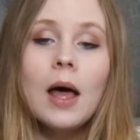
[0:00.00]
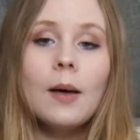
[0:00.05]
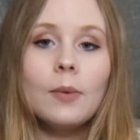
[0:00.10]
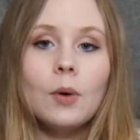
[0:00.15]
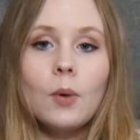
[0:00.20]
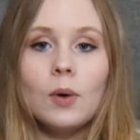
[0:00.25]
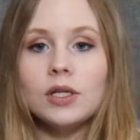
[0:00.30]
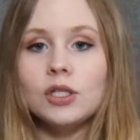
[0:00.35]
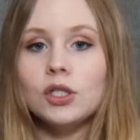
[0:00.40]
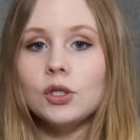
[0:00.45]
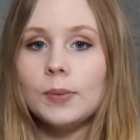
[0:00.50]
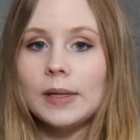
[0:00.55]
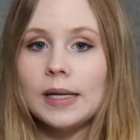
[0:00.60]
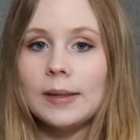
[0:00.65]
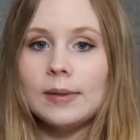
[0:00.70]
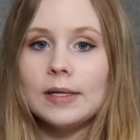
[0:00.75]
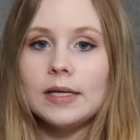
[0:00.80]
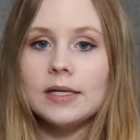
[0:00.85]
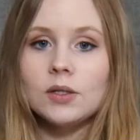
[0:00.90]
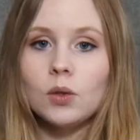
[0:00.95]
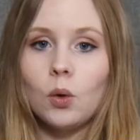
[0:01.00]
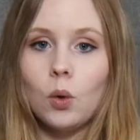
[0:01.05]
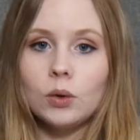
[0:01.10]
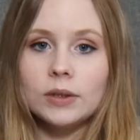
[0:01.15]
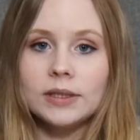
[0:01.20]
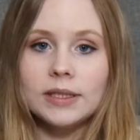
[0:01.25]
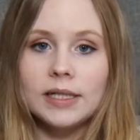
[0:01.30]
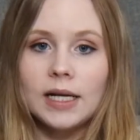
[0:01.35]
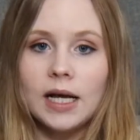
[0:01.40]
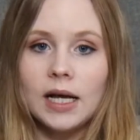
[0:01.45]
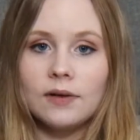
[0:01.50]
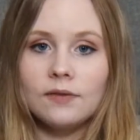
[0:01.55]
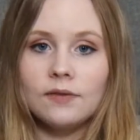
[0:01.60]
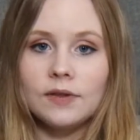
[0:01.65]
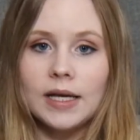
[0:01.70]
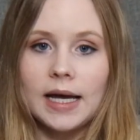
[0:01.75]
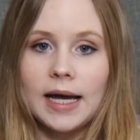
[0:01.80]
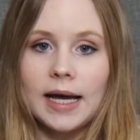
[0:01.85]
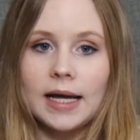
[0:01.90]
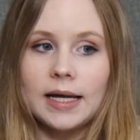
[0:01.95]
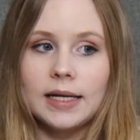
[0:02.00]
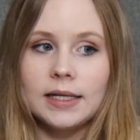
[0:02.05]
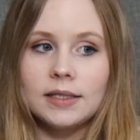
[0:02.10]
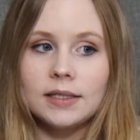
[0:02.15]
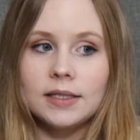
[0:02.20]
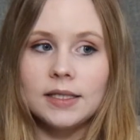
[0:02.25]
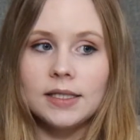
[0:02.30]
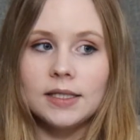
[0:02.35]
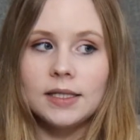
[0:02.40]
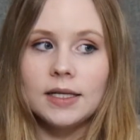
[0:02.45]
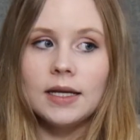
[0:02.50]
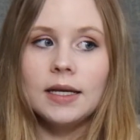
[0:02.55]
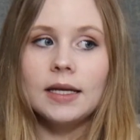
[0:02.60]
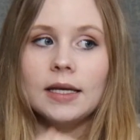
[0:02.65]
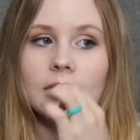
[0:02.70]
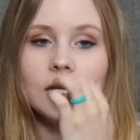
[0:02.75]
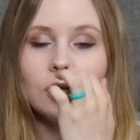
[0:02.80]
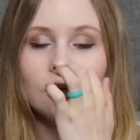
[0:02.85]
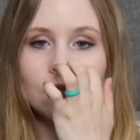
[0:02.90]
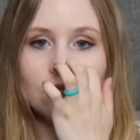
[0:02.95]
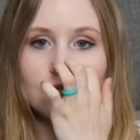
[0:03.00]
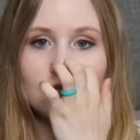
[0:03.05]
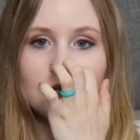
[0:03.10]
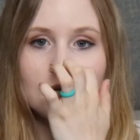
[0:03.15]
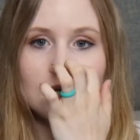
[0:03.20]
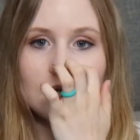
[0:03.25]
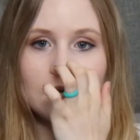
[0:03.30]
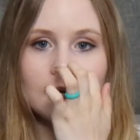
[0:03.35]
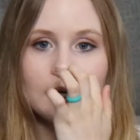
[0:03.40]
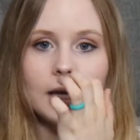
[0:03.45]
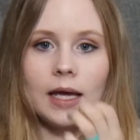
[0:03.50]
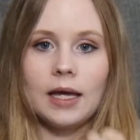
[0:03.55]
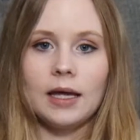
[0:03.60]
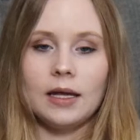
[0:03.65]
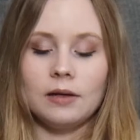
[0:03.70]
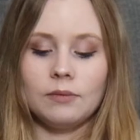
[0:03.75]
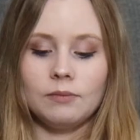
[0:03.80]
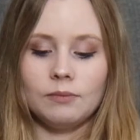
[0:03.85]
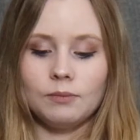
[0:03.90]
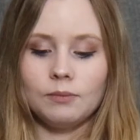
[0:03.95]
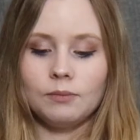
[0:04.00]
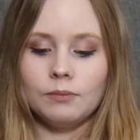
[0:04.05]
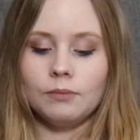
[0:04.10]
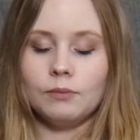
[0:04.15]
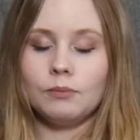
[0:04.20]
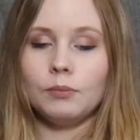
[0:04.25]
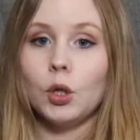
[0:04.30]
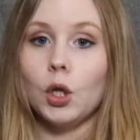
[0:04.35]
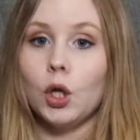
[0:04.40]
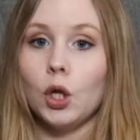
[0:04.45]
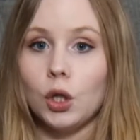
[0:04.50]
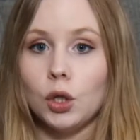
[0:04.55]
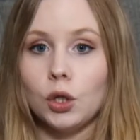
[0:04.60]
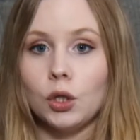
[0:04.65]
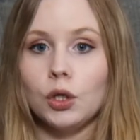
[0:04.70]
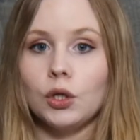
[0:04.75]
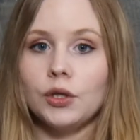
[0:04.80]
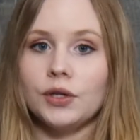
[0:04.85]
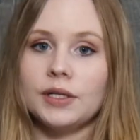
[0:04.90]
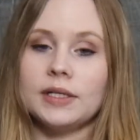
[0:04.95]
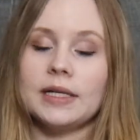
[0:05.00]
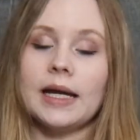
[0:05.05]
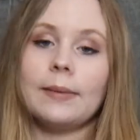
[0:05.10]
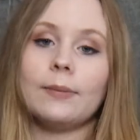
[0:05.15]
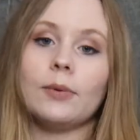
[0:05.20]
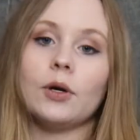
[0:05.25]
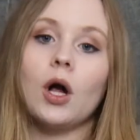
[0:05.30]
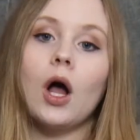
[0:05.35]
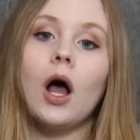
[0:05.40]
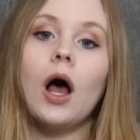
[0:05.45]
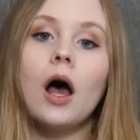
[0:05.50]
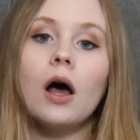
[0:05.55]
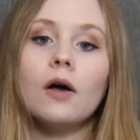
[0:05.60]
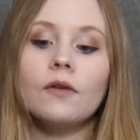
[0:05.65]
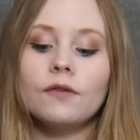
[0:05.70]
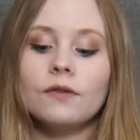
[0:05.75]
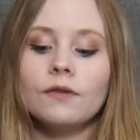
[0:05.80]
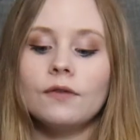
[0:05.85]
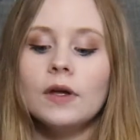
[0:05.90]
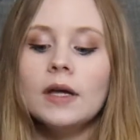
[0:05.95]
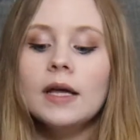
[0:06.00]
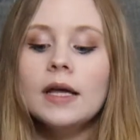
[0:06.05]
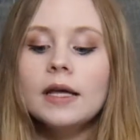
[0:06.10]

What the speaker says: But once your baby is old enough that he or she can pull the diaper off,